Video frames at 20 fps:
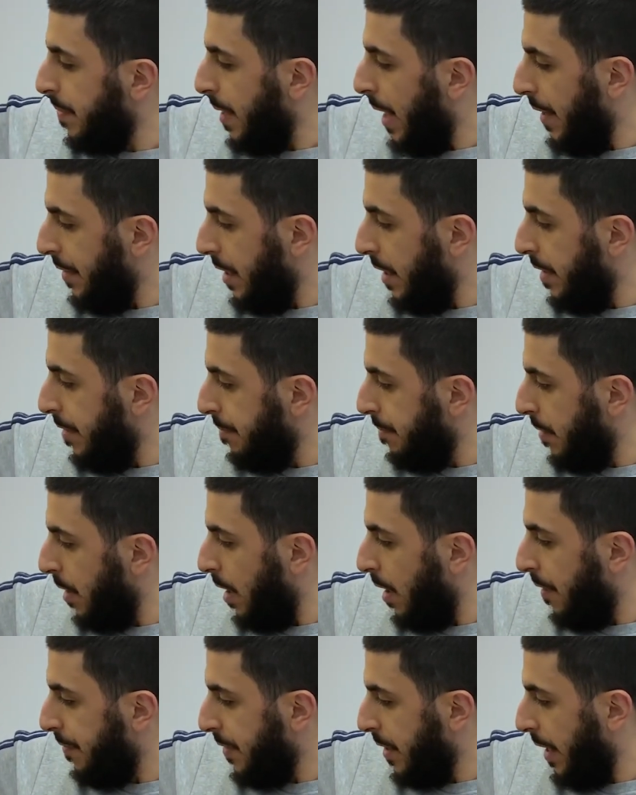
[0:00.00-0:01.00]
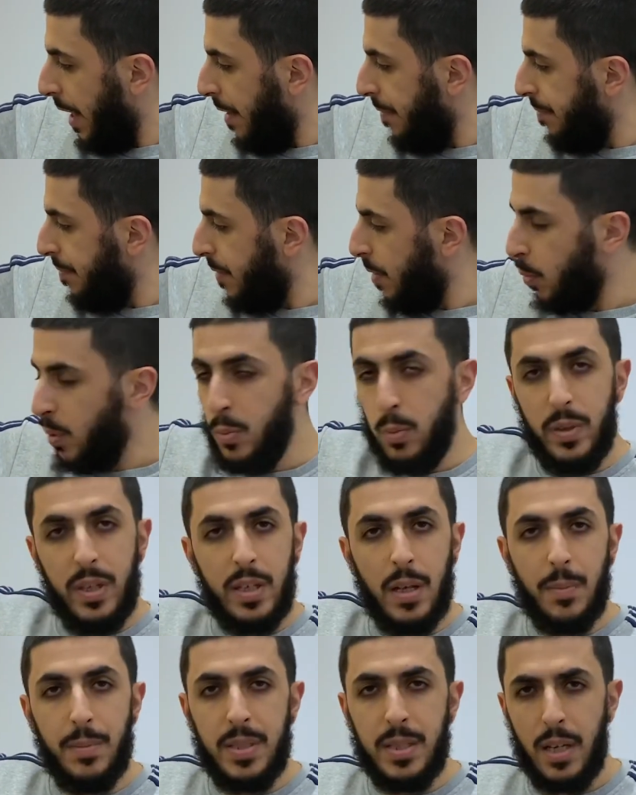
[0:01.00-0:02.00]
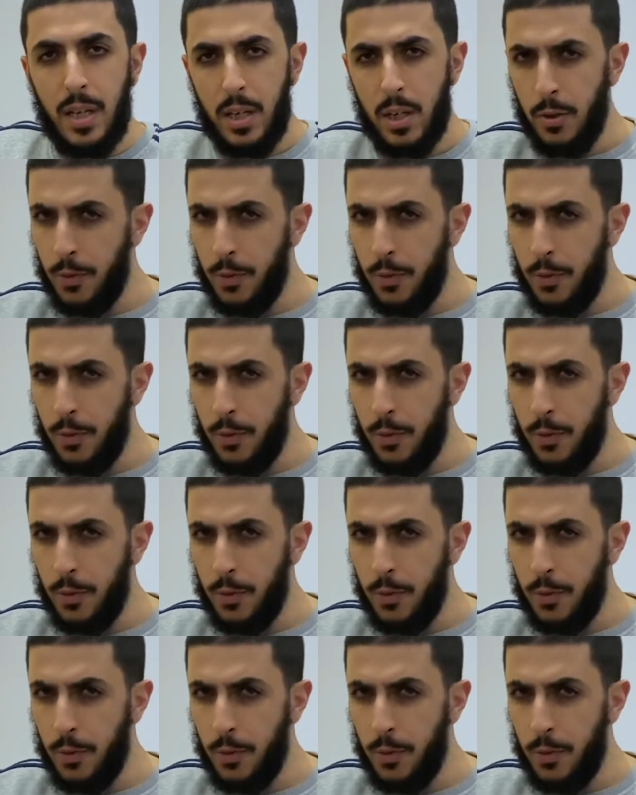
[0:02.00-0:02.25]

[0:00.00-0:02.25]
And then after that, what would you come and say?